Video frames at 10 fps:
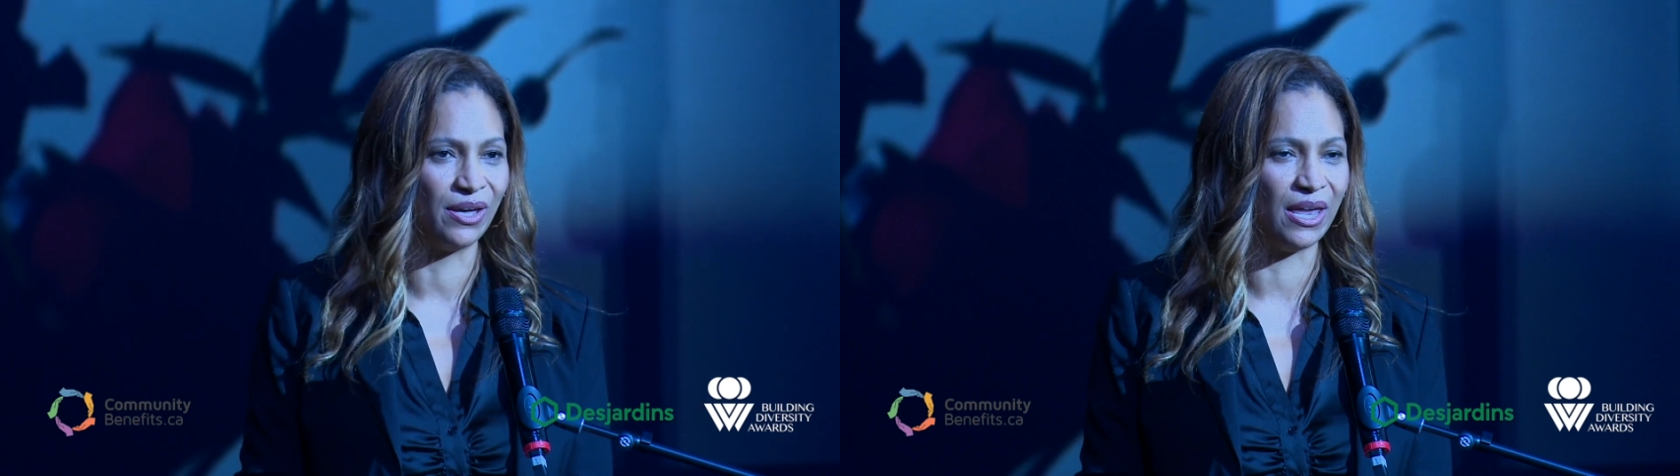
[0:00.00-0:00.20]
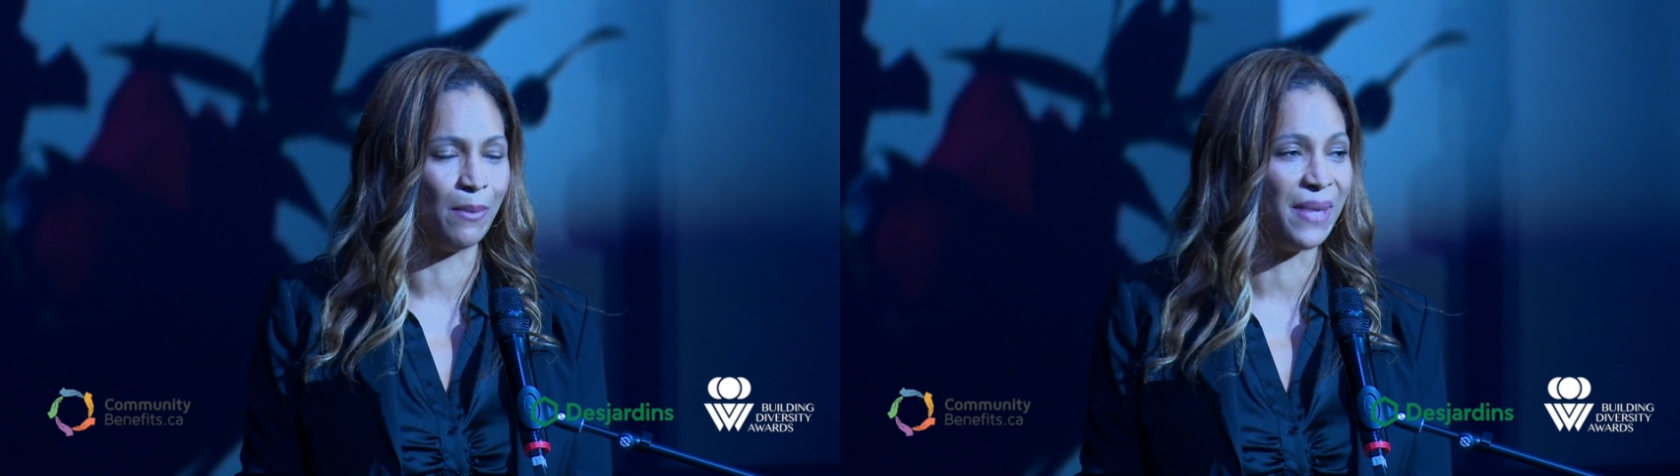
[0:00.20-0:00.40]

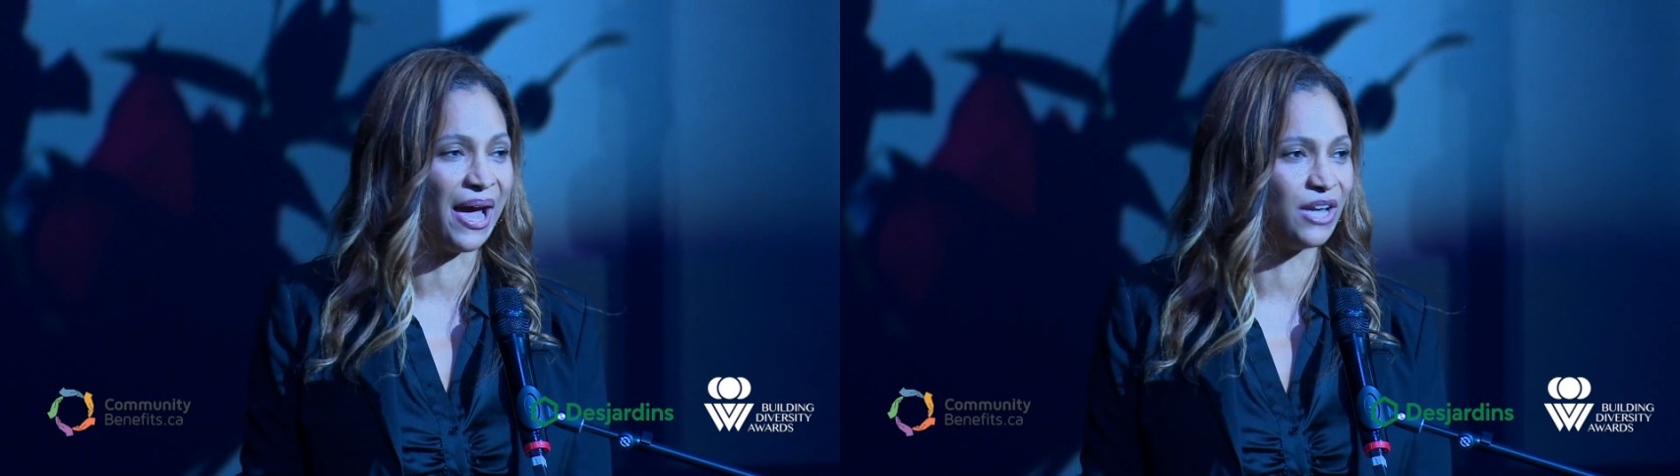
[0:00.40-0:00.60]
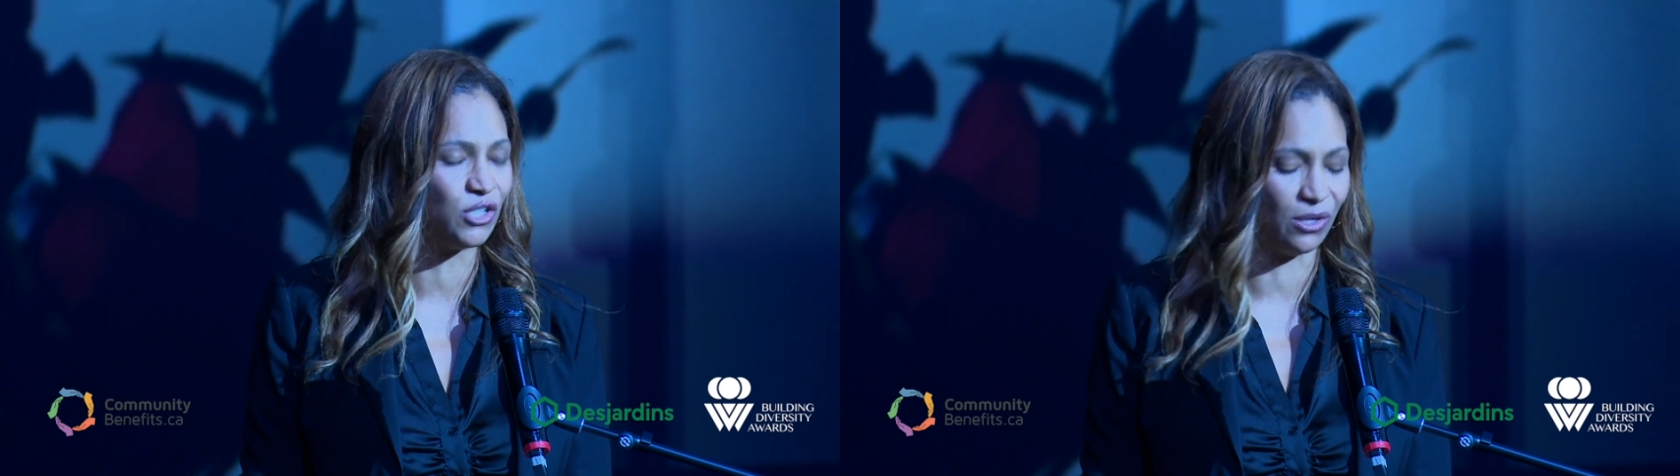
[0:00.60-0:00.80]
and
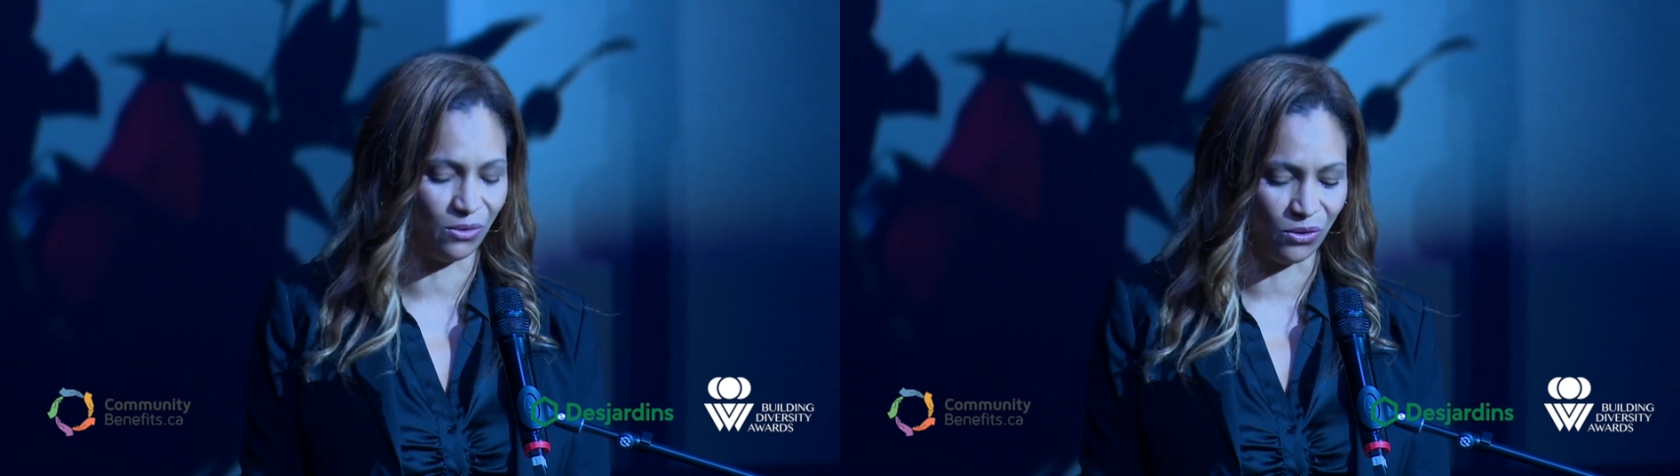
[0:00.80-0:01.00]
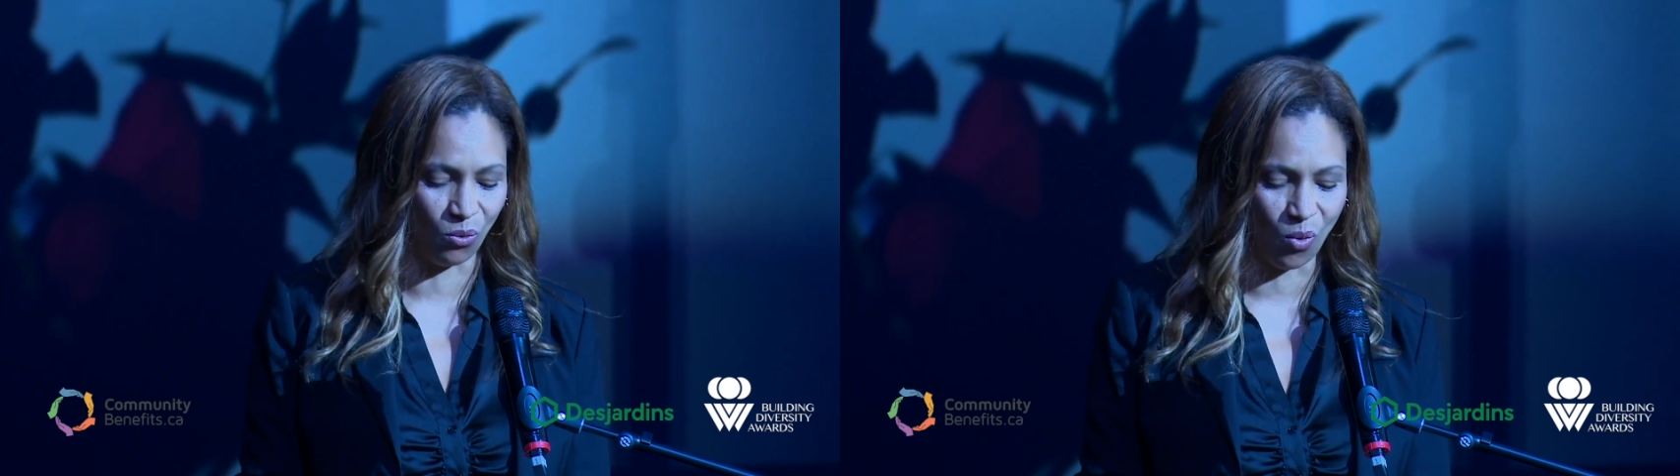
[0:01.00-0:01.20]

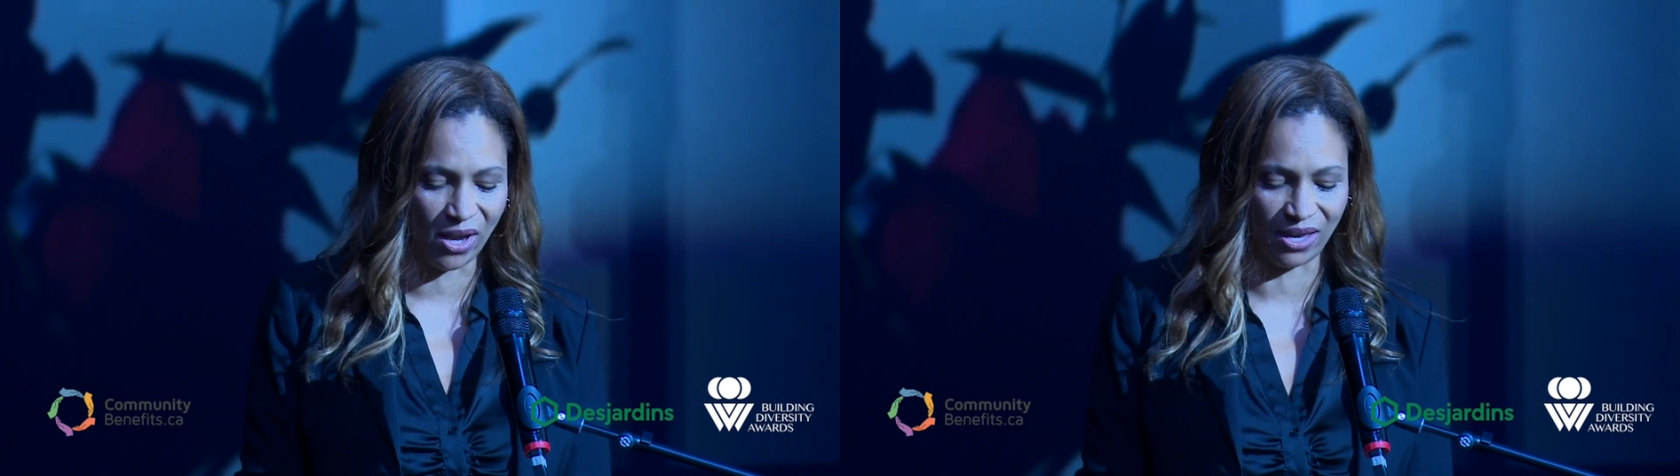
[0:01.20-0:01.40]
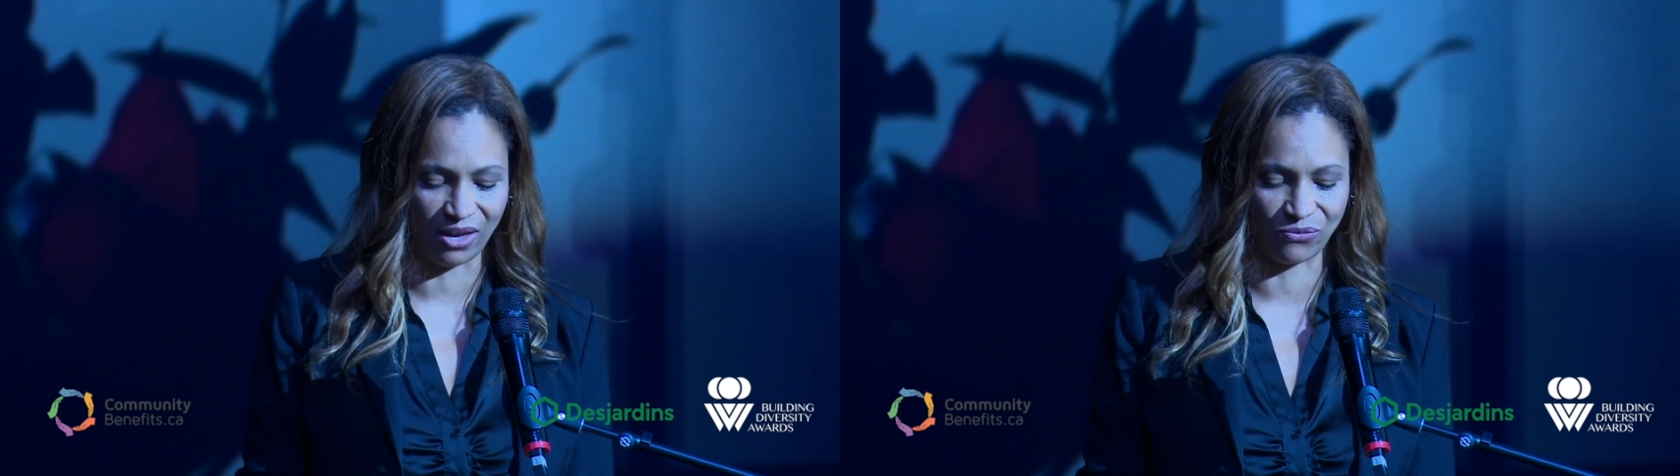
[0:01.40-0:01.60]
imagine the
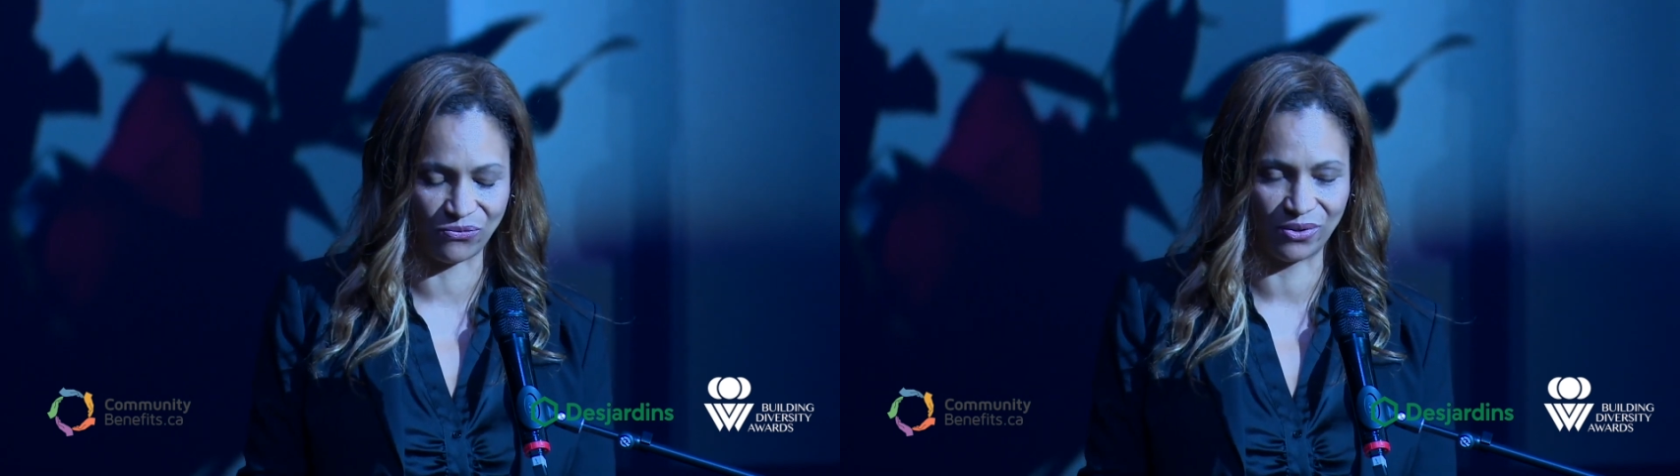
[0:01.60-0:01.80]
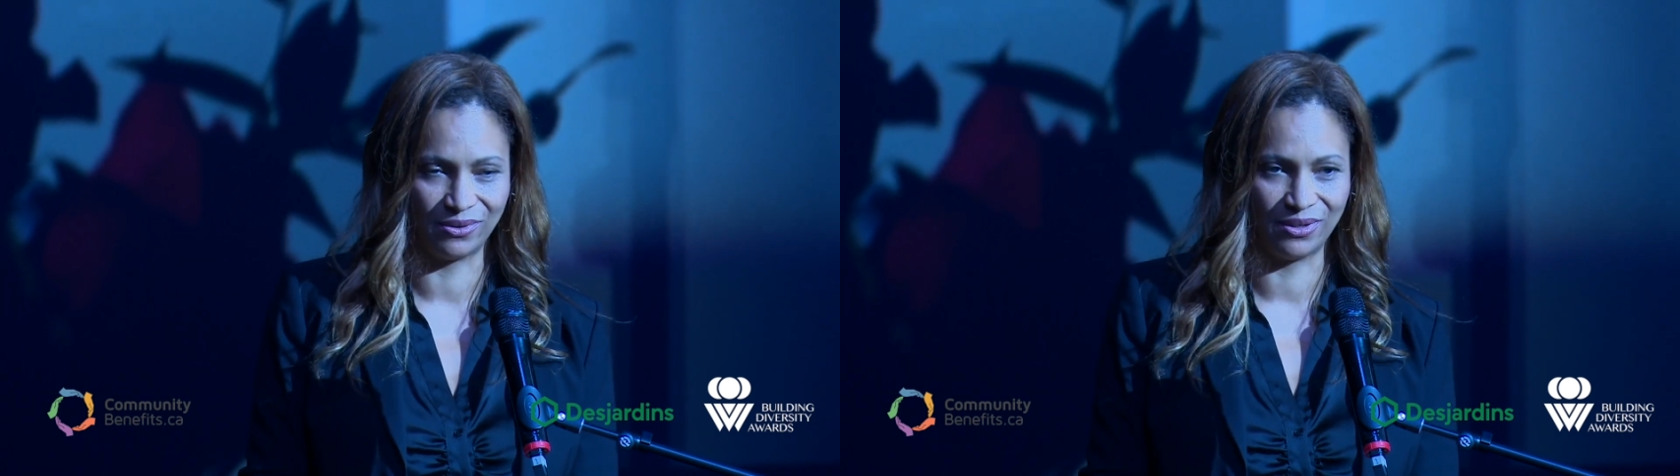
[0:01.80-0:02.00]
what
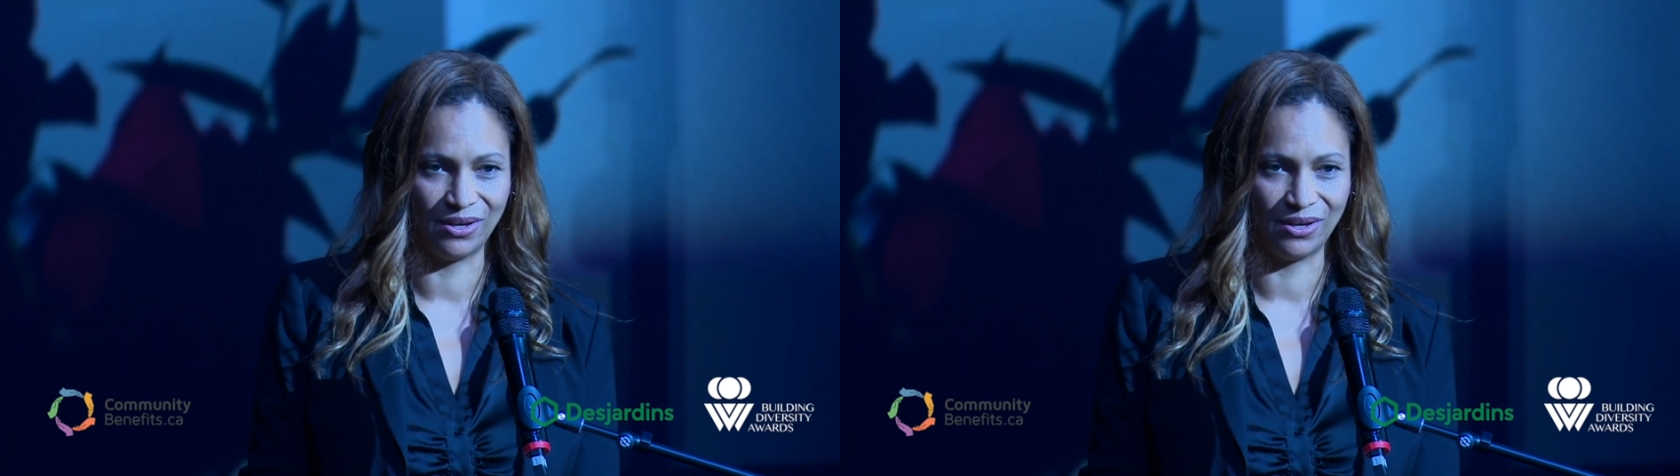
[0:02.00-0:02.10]
if.